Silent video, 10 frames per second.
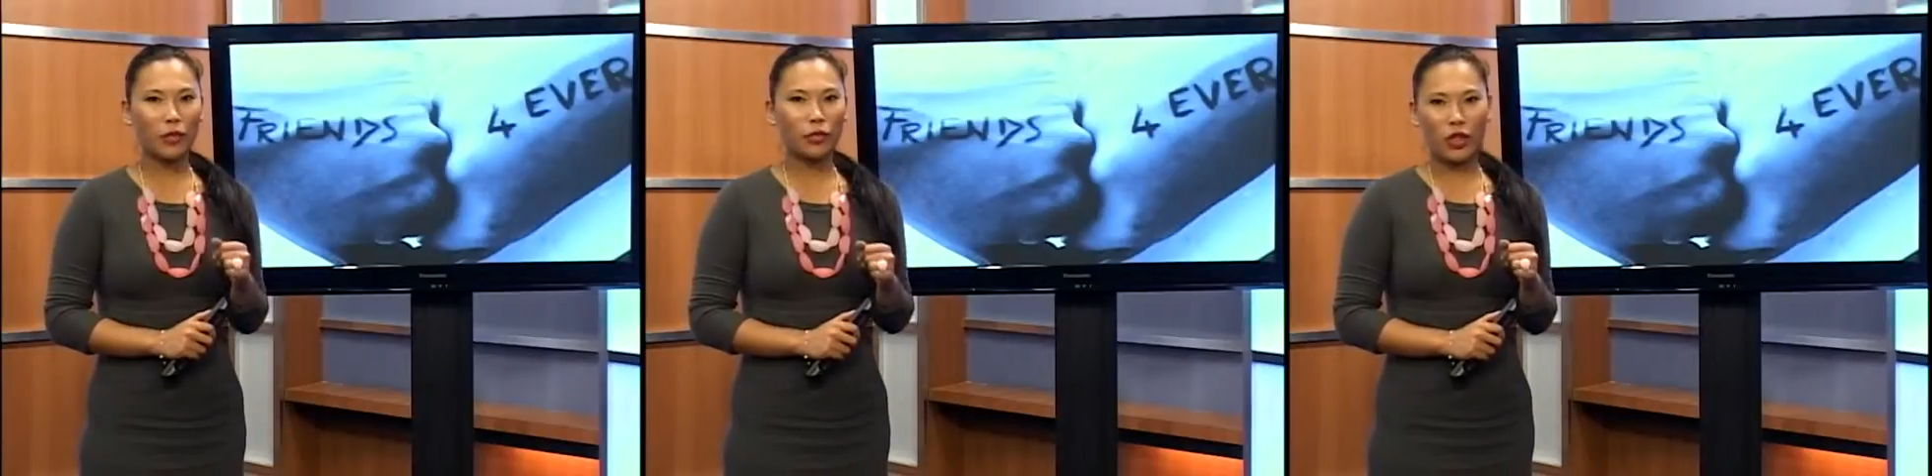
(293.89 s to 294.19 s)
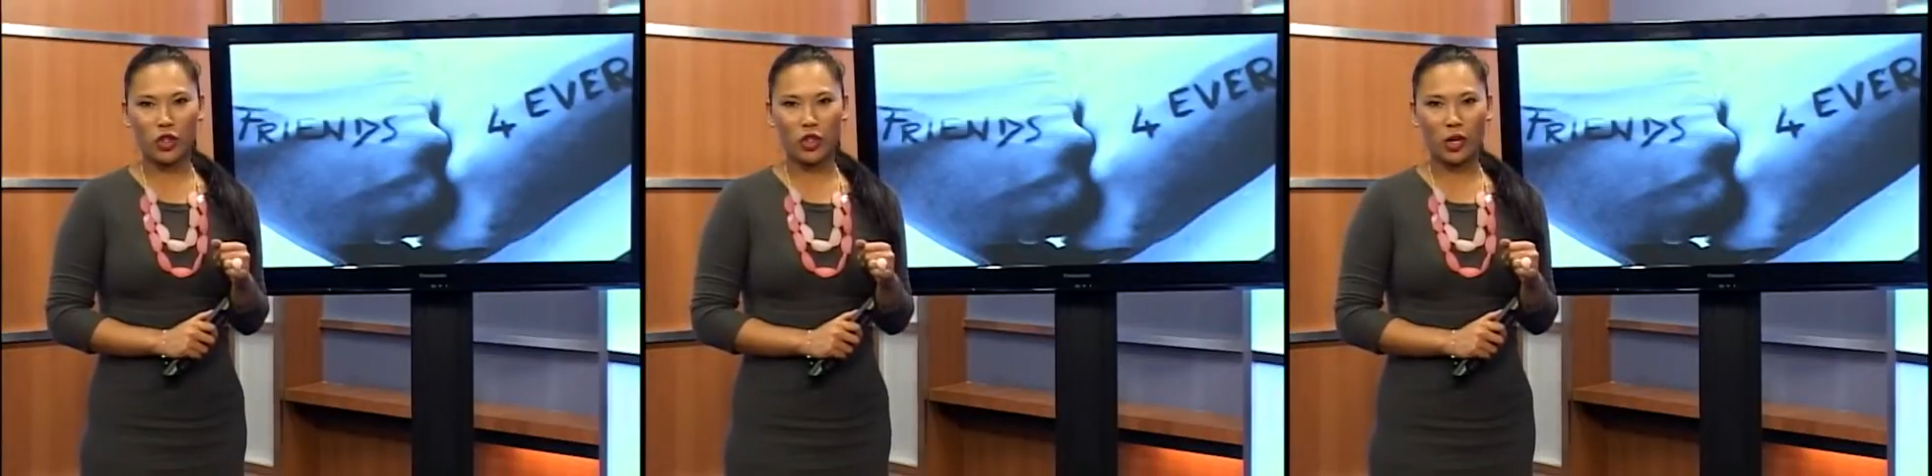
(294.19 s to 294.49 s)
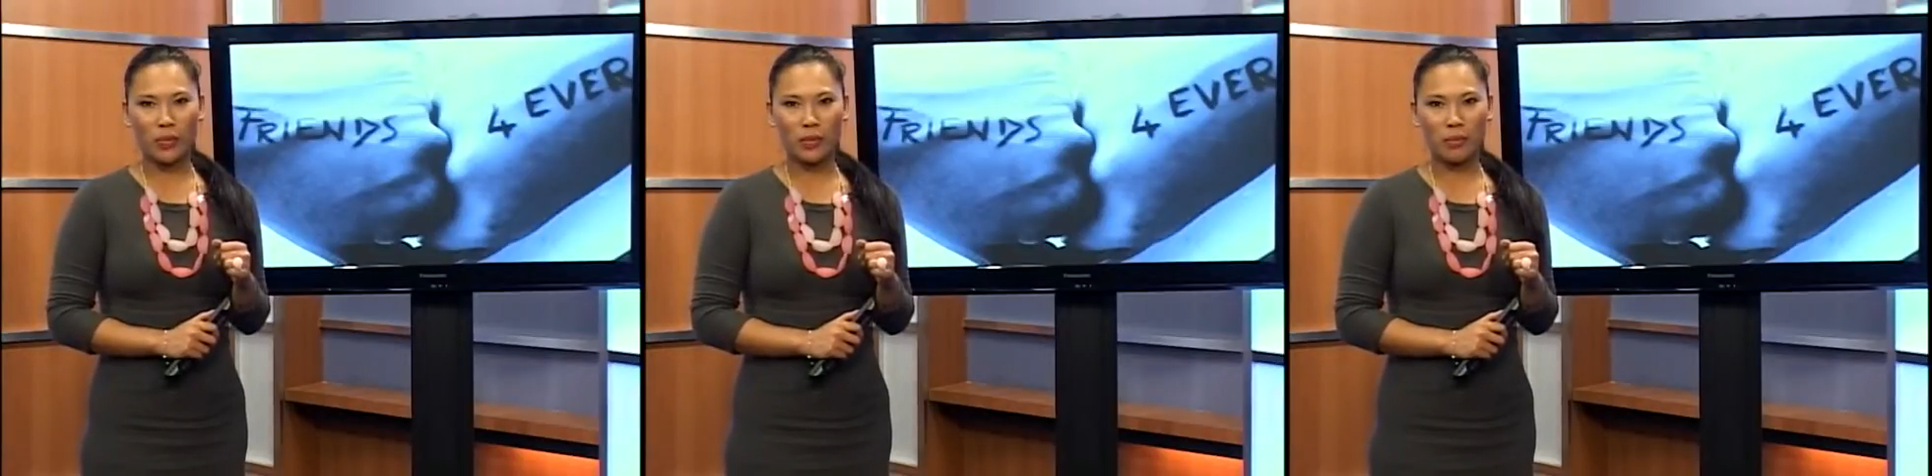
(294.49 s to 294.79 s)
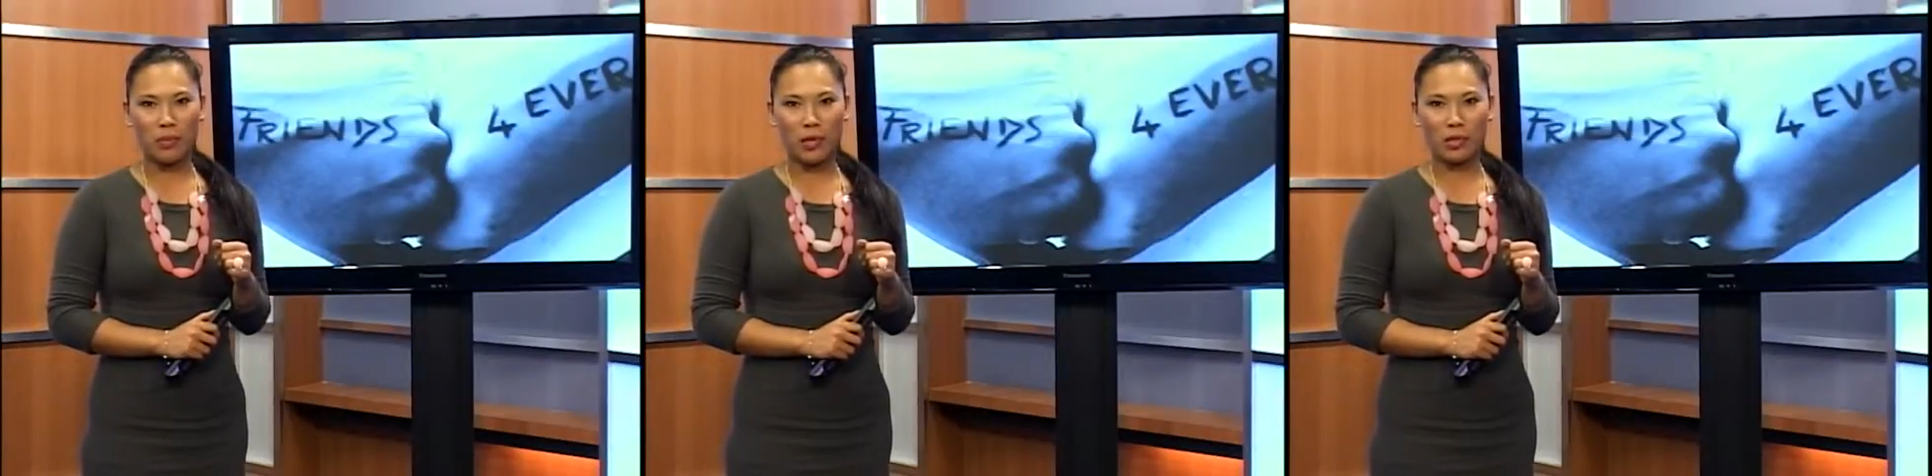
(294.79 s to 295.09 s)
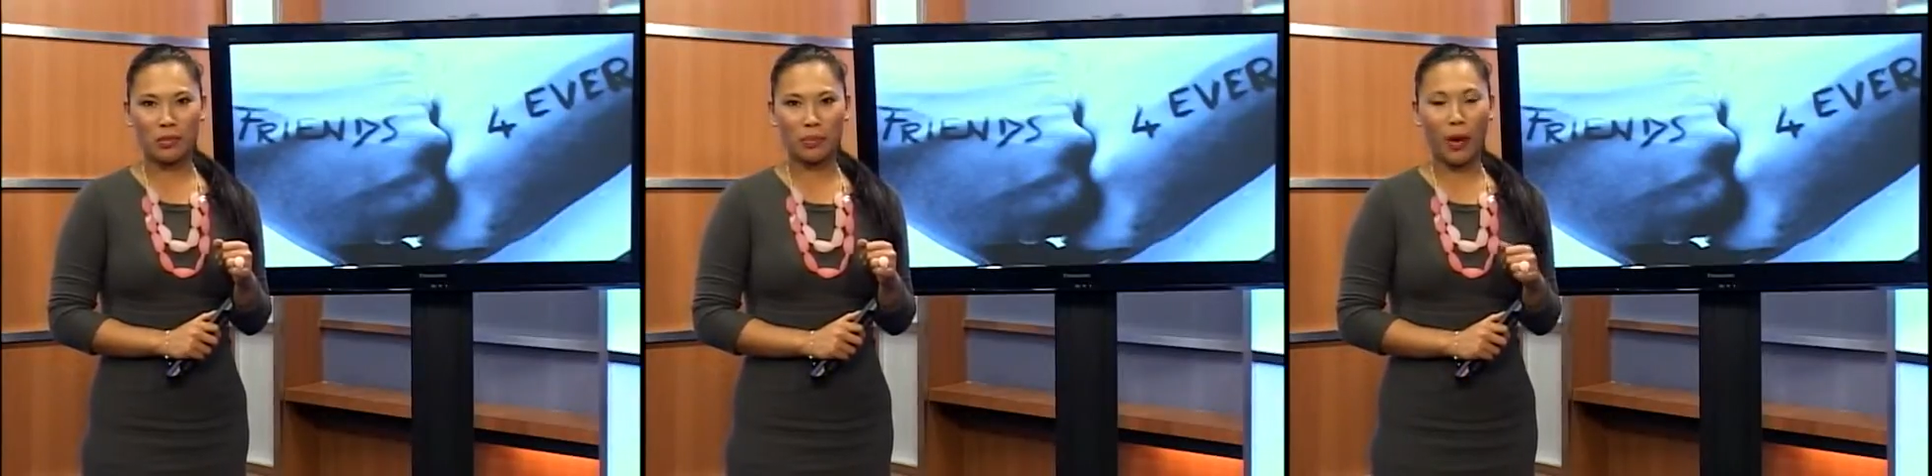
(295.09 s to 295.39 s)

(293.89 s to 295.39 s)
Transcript: friendships means